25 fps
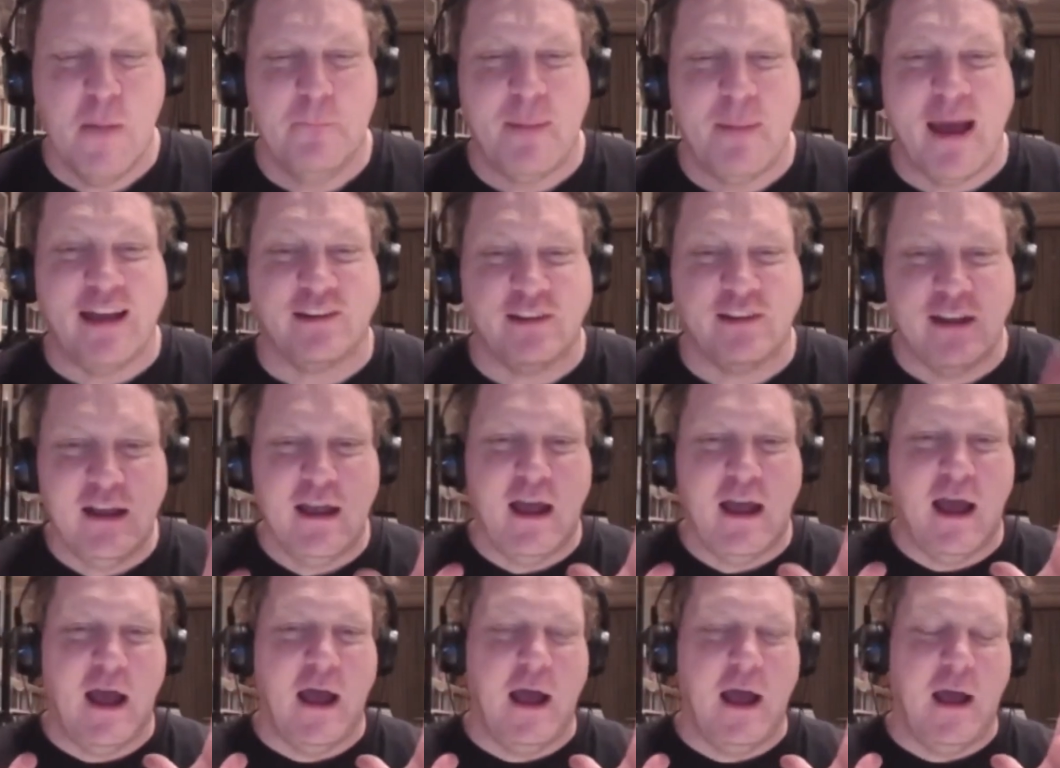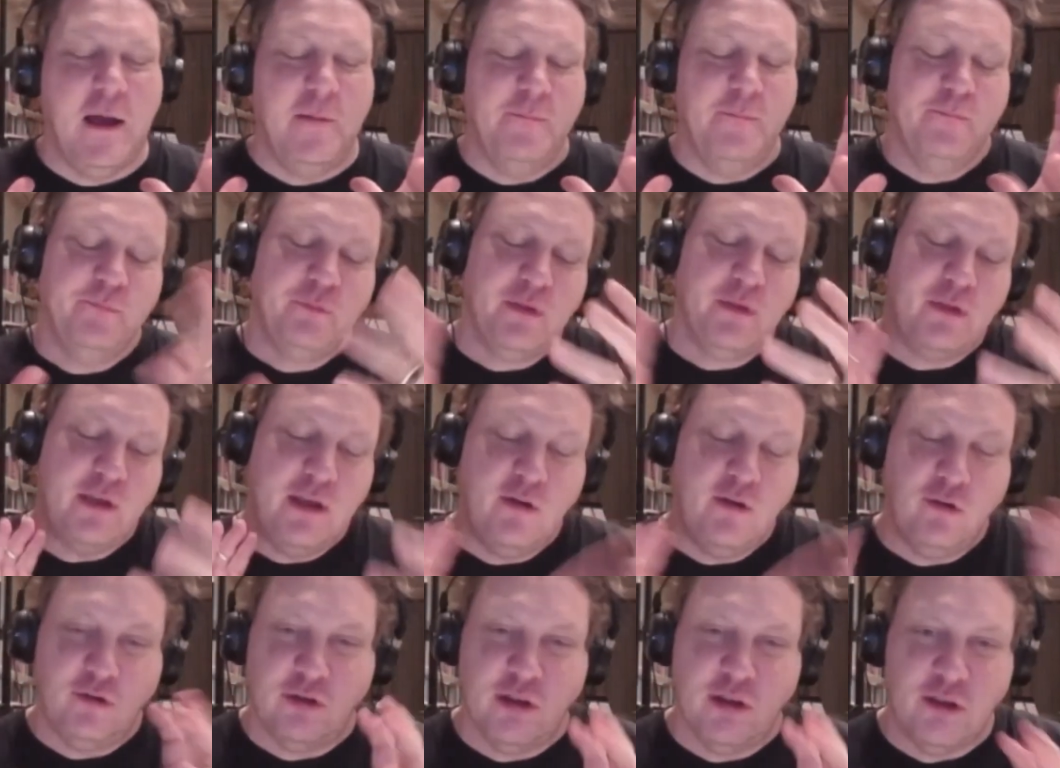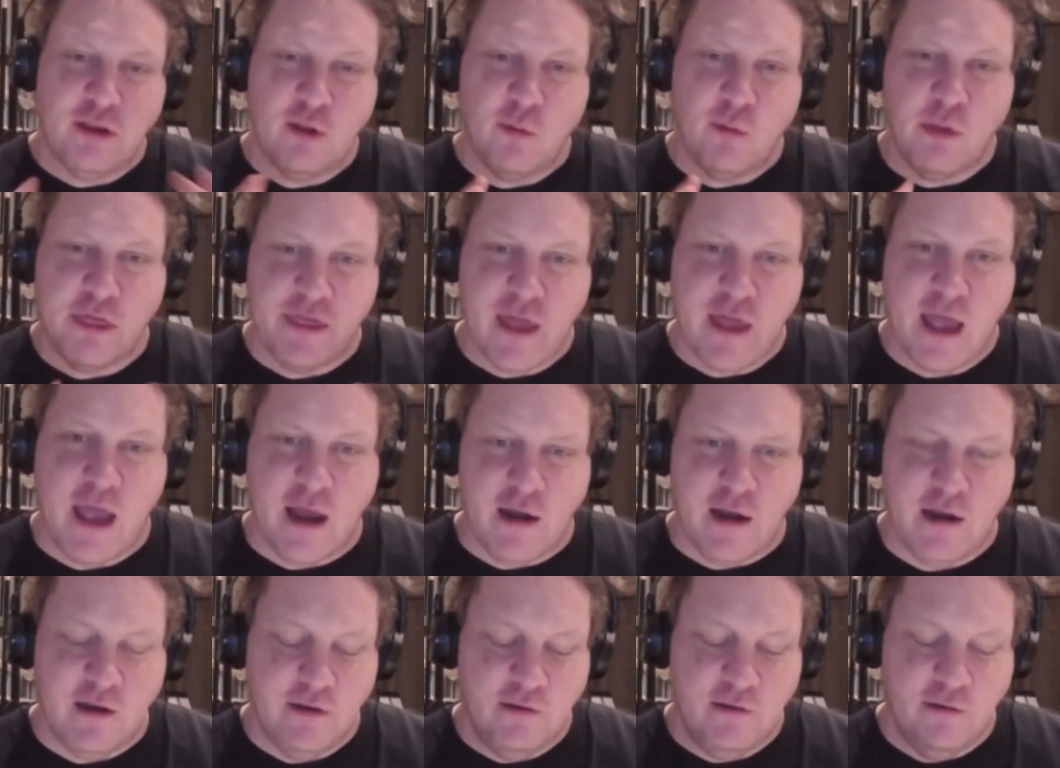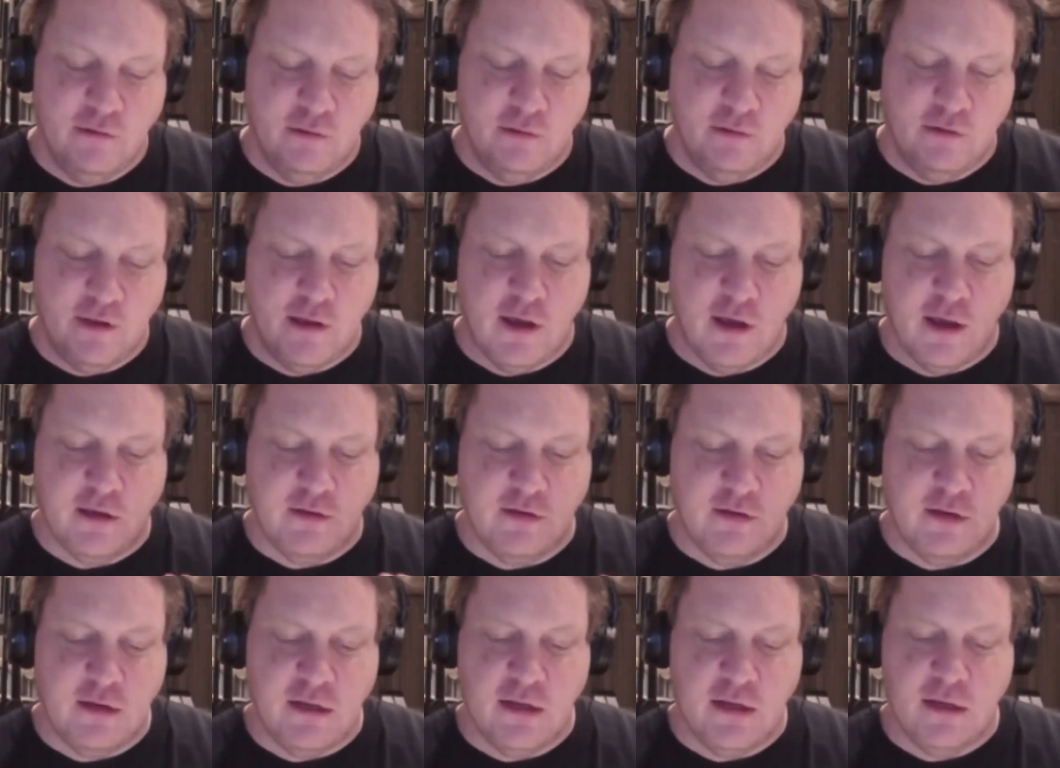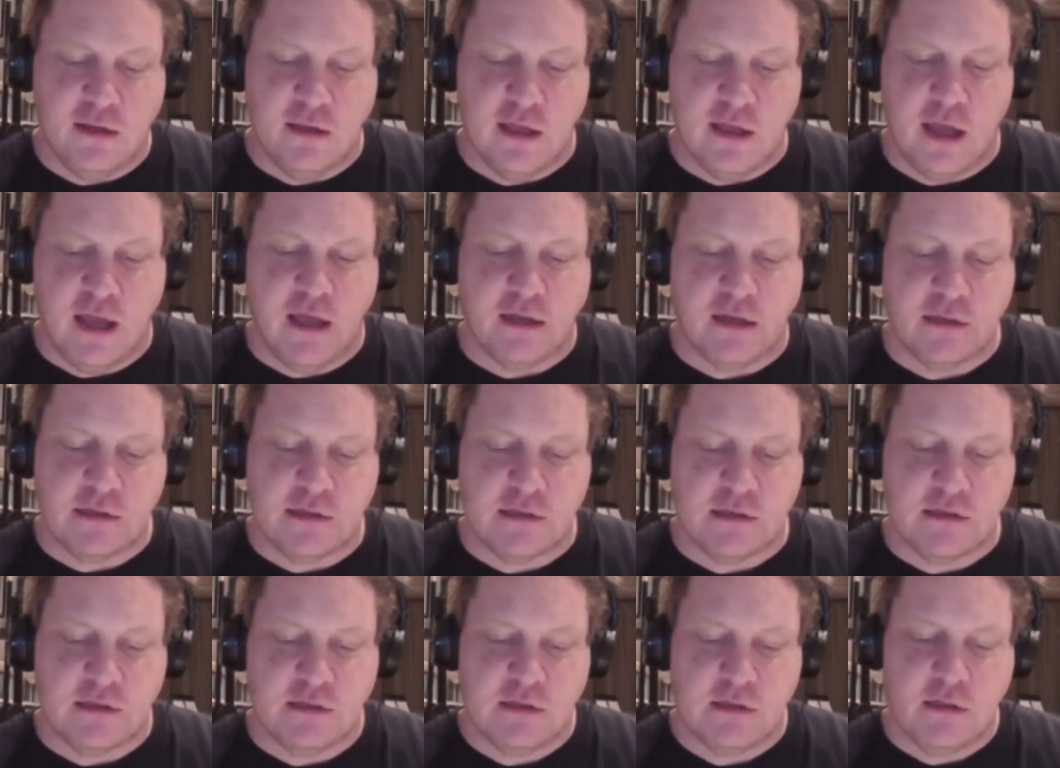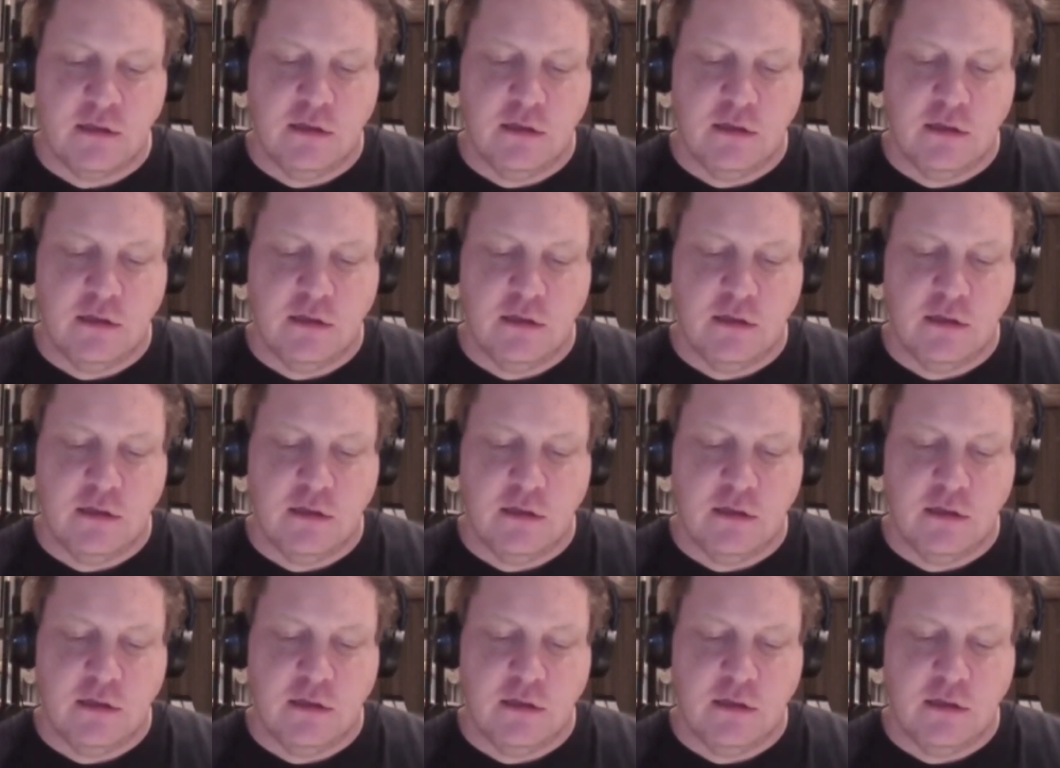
But the interesting thing with that is the idea that,